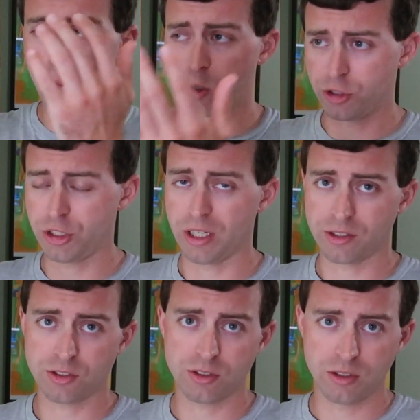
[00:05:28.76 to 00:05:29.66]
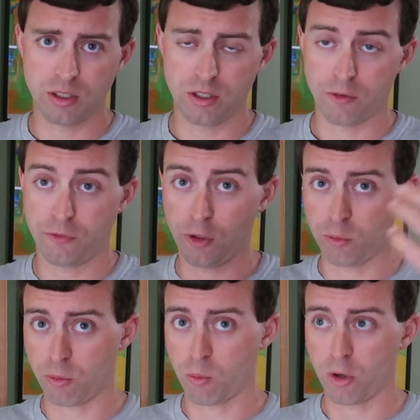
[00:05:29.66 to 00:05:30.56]
or jugs
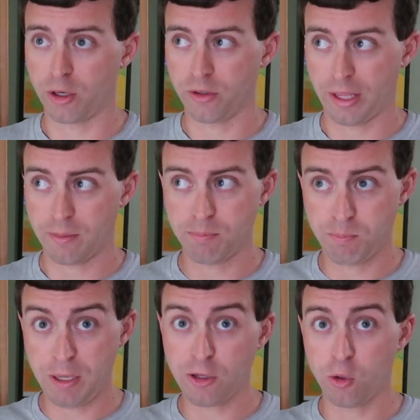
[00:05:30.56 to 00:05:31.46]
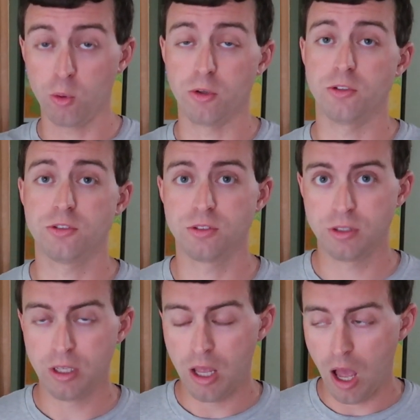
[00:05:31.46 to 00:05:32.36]
filled with water, like big coolers.
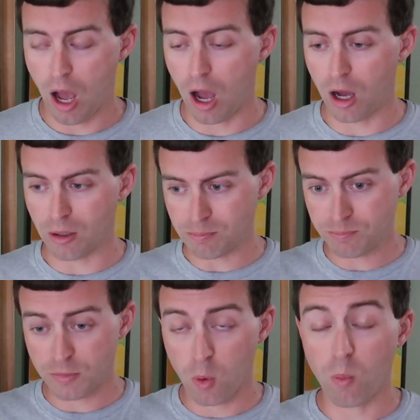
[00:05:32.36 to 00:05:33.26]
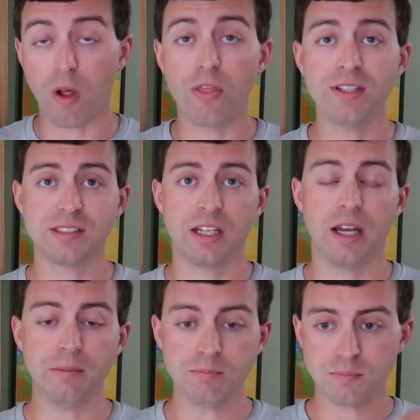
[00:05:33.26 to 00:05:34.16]
Well, this
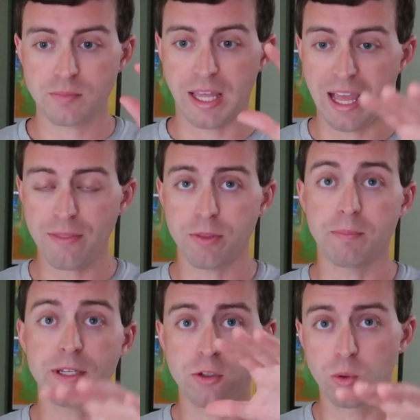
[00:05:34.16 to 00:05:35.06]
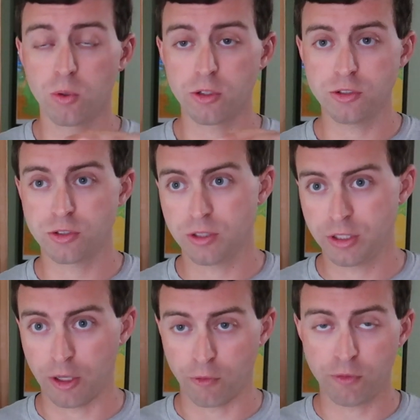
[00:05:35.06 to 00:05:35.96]
time they had the big coolers,
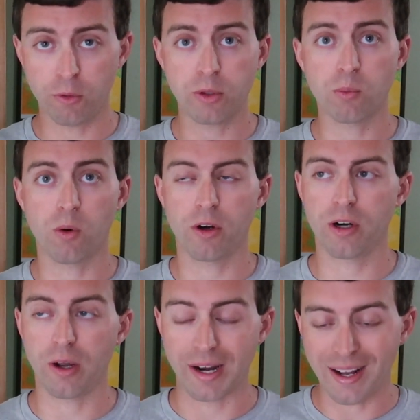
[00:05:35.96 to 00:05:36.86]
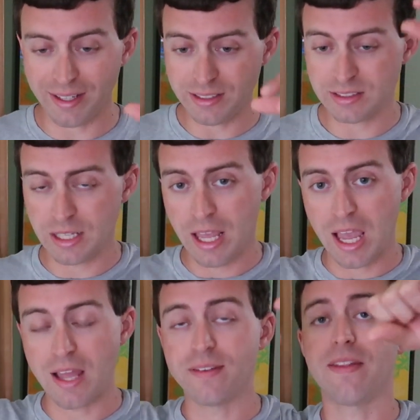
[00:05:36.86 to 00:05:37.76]
you know, filled with water and ice,
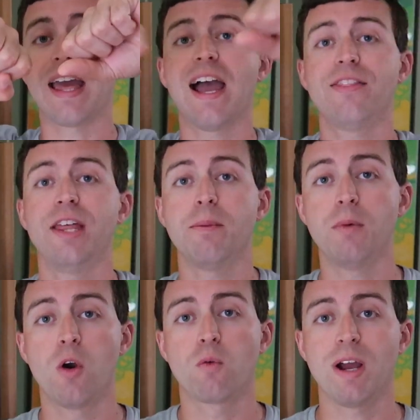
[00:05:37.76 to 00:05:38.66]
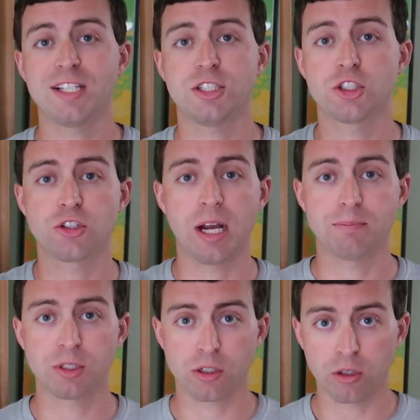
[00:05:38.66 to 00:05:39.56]
and then they had them ratchet
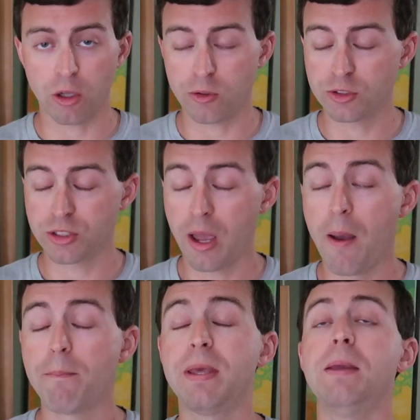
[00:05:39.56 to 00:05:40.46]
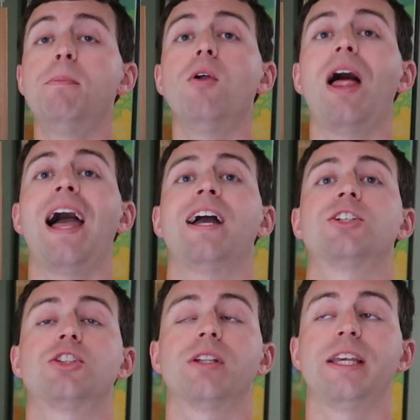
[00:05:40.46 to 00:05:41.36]
strapped closed. People
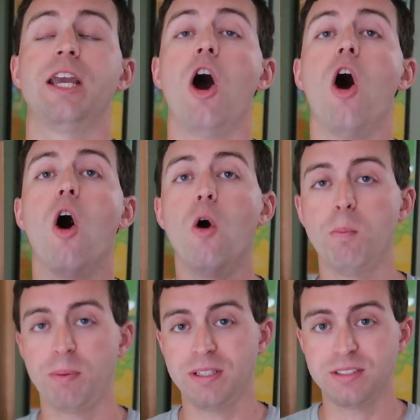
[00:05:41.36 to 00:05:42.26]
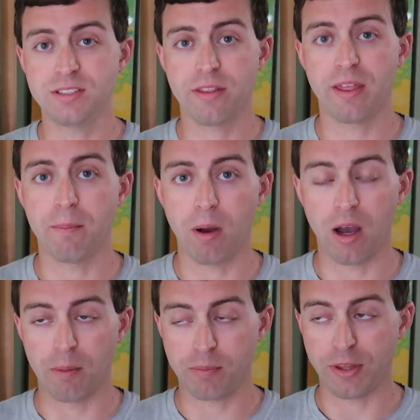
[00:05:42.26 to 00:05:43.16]
actually opened them
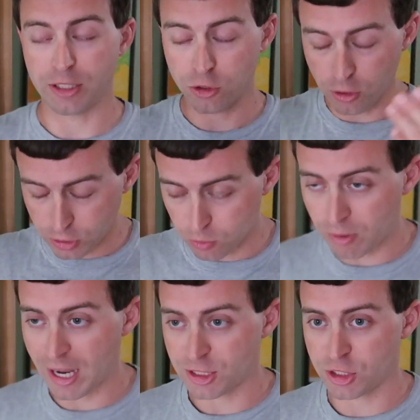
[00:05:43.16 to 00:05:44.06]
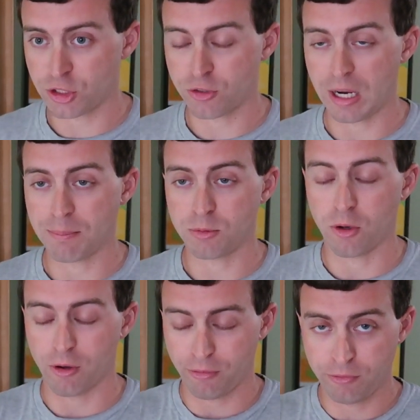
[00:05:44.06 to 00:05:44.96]
up. They took the ratchet strap
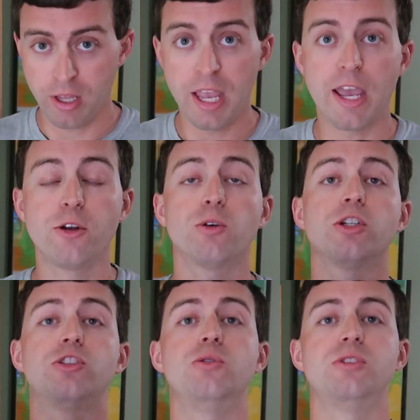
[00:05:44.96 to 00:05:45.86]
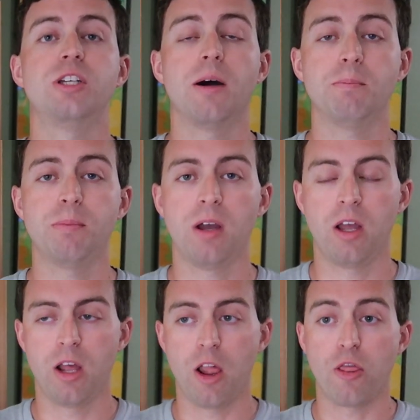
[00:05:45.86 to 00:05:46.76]
off in order to dump
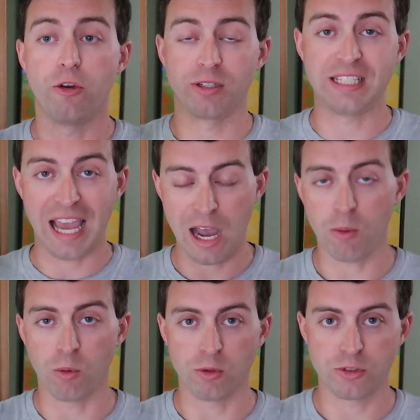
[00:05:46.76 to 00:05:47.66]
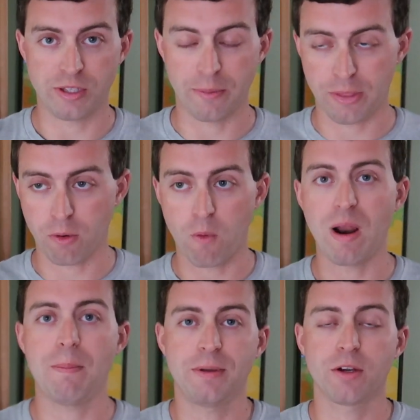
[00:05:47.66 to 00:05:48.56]
their towels that they were
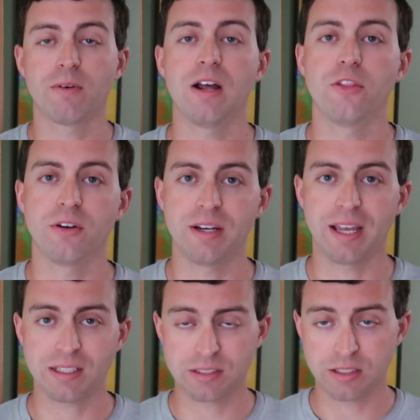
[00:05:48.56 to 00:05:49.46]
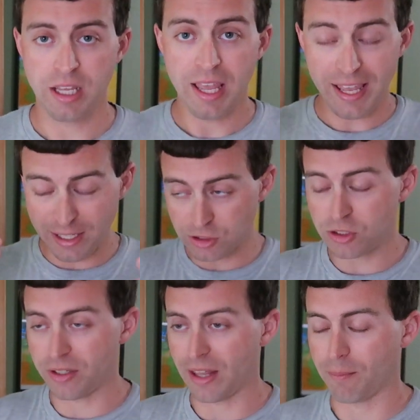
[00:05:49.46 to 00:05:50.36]
wrapping around their necks
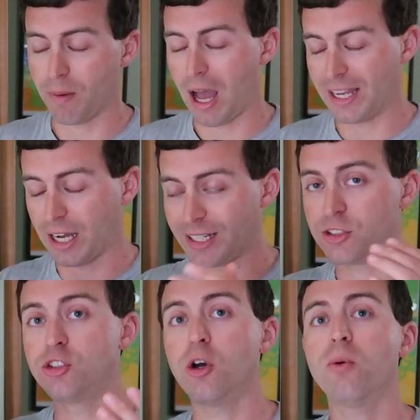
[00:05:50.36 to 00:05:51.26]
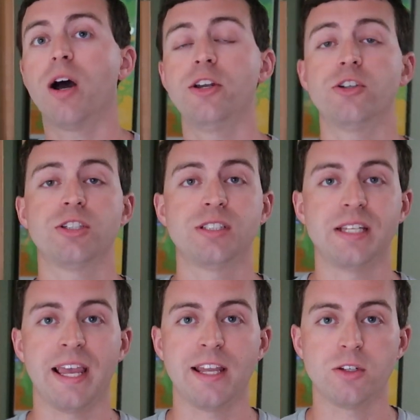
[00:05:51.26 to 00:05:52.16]
into them. I don't
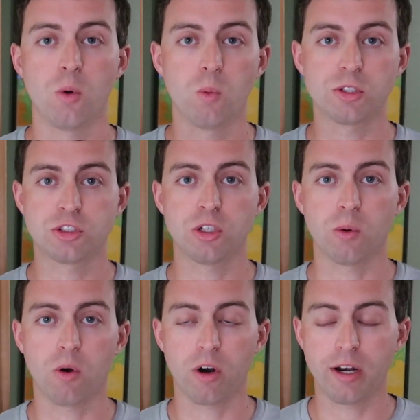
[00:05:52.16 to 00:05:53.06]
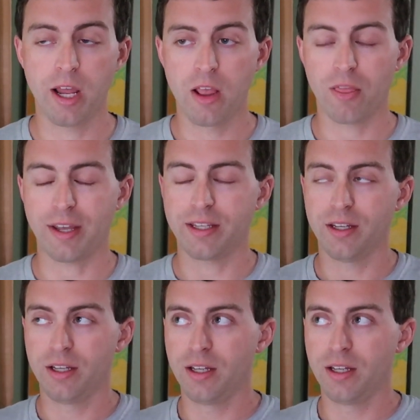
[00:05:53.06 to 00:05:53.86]
understand what's so hard. Like,